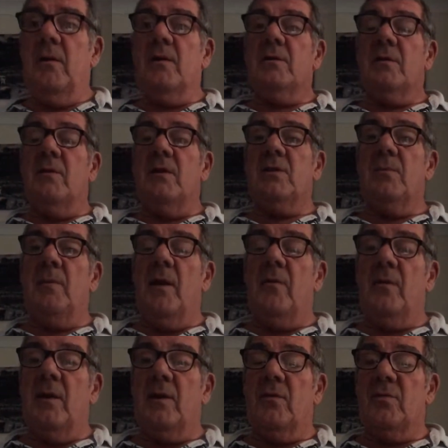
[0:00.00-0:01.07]
so that's about
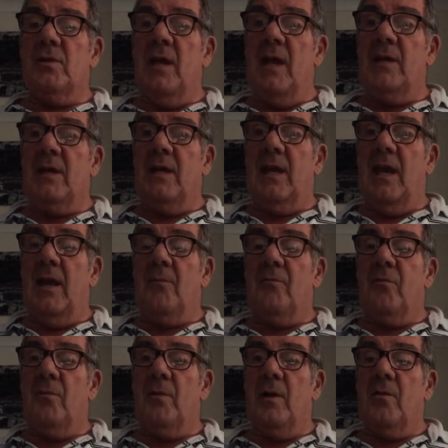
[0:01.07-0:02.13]
the end of Sandy Camp
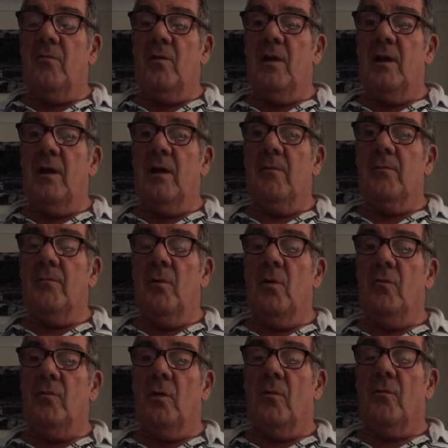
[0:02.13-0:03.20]
for me, really. I
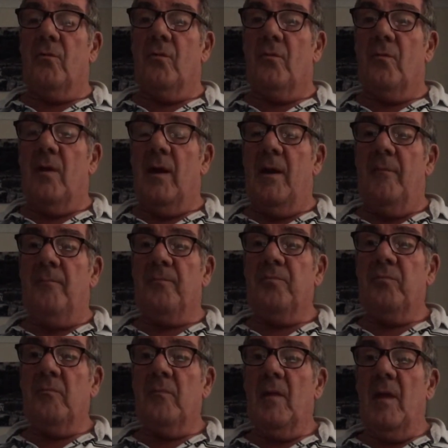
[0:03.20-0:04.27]
moved on from there,
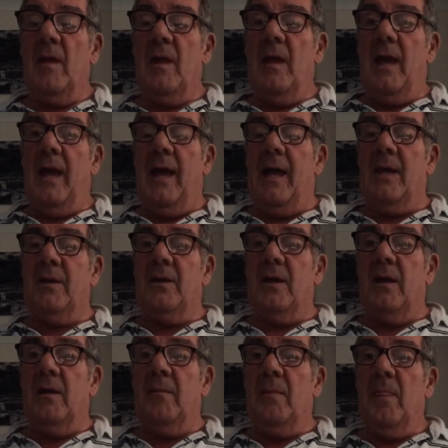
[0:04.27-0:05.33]
and
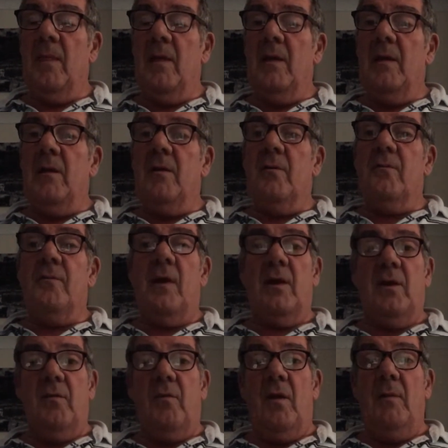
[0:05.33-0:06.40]

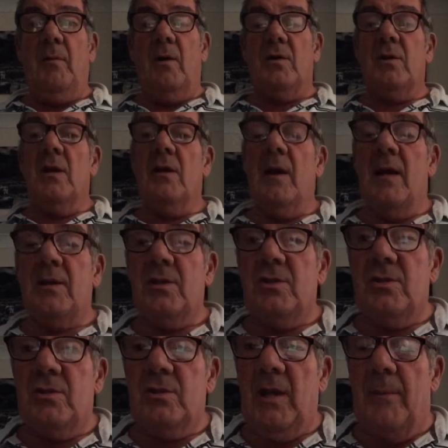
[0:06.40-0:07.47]
thank you very much.
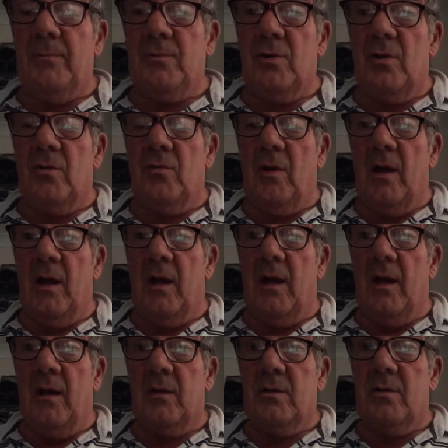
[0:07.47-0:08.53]
That's chapter
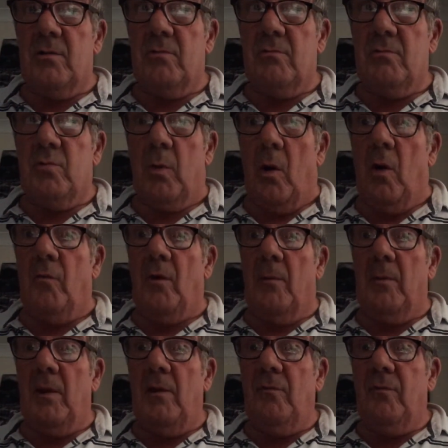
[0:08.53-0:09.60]
12, I
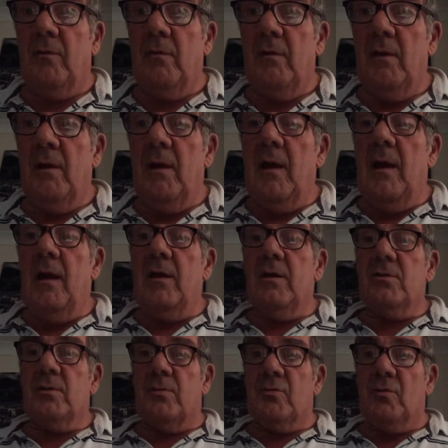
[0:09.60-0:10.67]
believe.
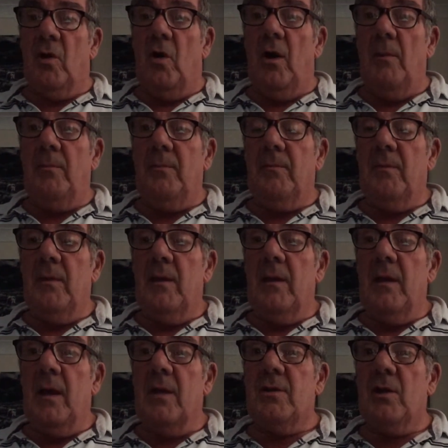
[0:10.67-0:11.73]
Subscribe.
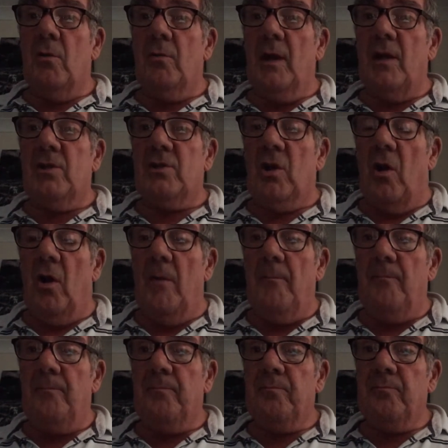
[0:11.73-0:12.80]
Until next time.